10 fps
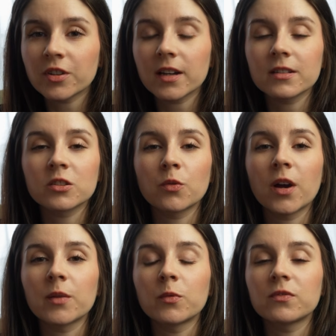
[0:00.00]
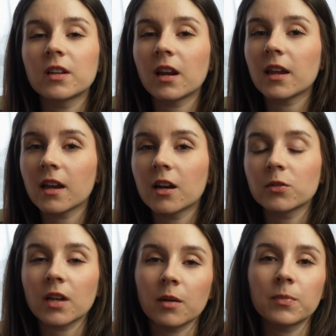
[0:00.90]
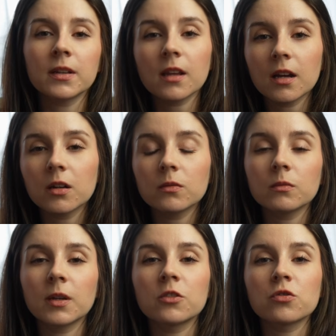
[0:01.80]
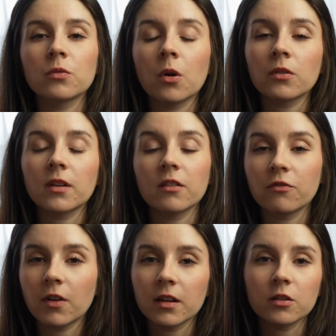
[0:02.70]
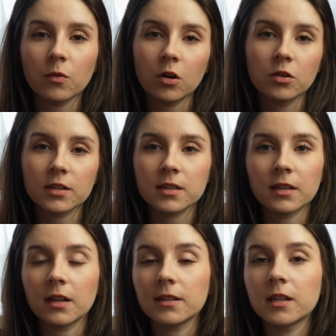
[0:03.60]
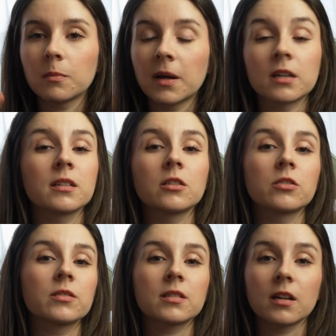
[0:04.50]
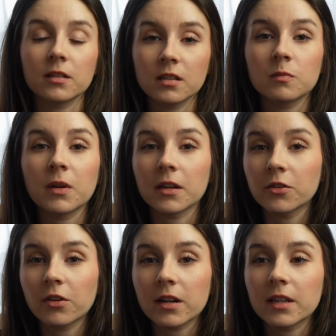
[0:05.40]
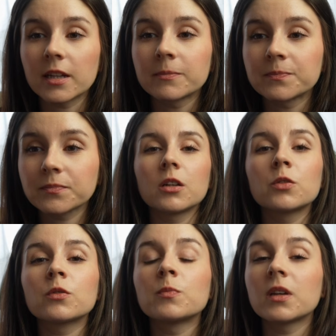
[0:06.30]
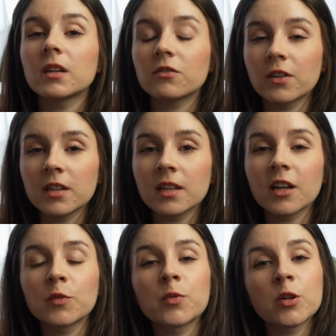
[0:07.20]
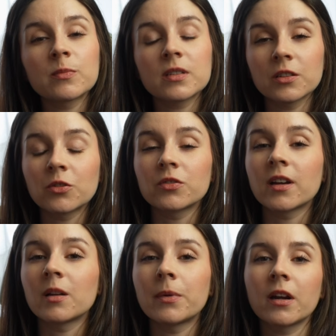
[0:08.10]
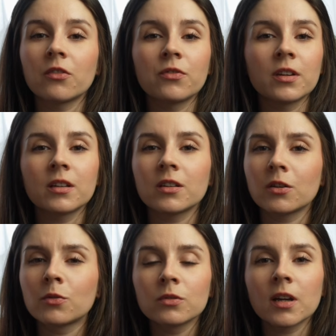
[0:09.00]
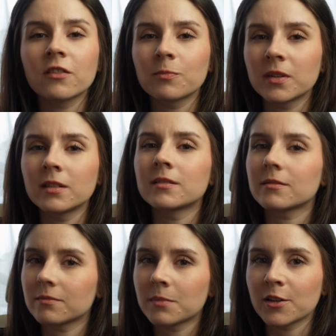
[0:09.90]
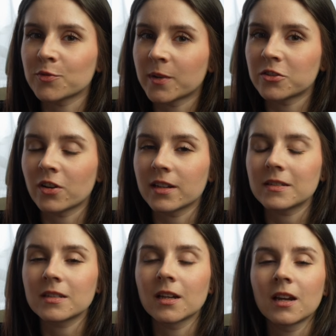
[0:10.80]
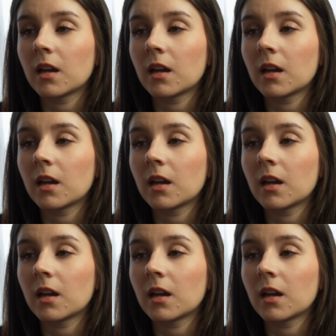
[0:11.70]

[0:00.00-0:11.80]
that, so I moved the layout up and down, make sure all the fireworks and the little particles are displaying correctly. It took me 38 prompts in total, but I think it could have been much less.